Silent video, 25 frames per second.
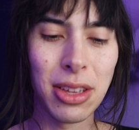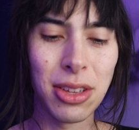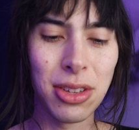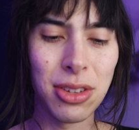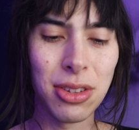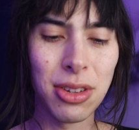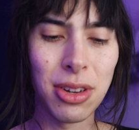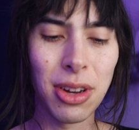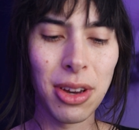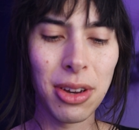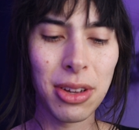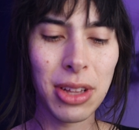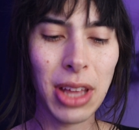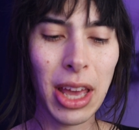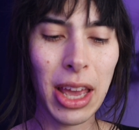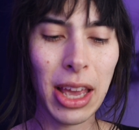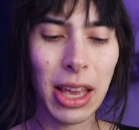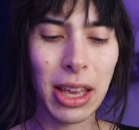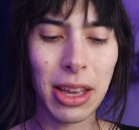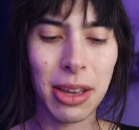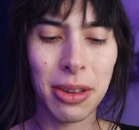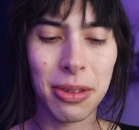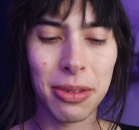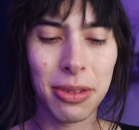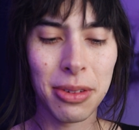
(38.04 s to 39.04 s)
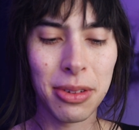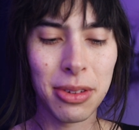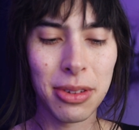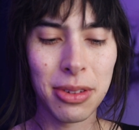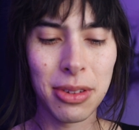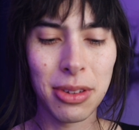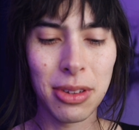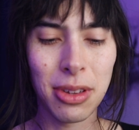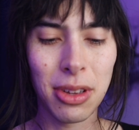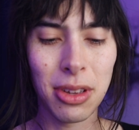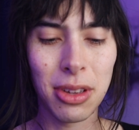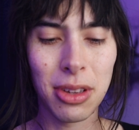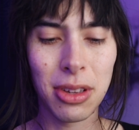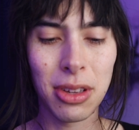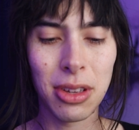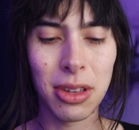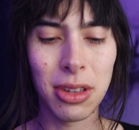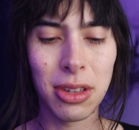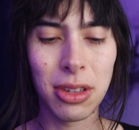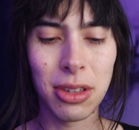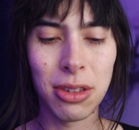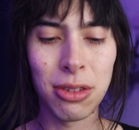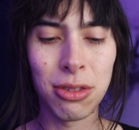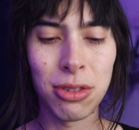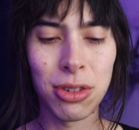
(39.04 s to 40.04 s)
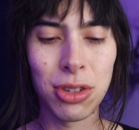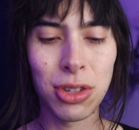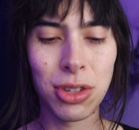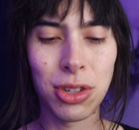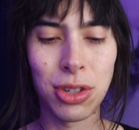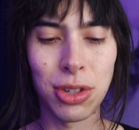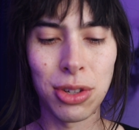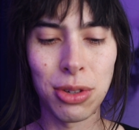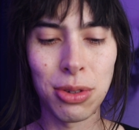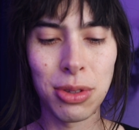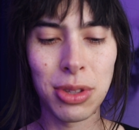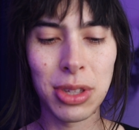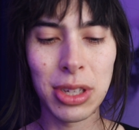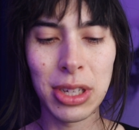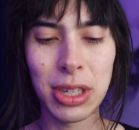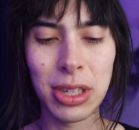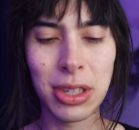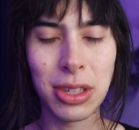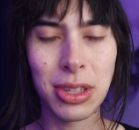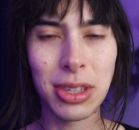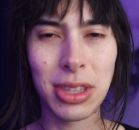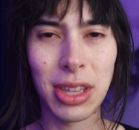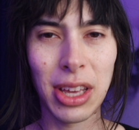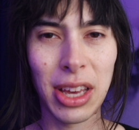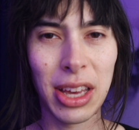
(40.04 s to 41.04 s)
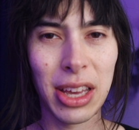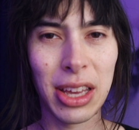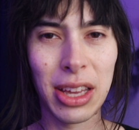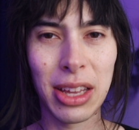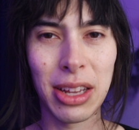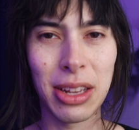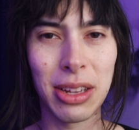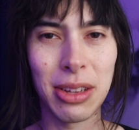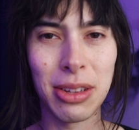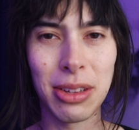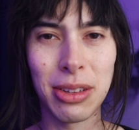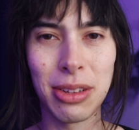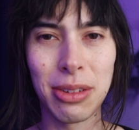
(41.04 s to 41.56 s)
You know, like you just do things that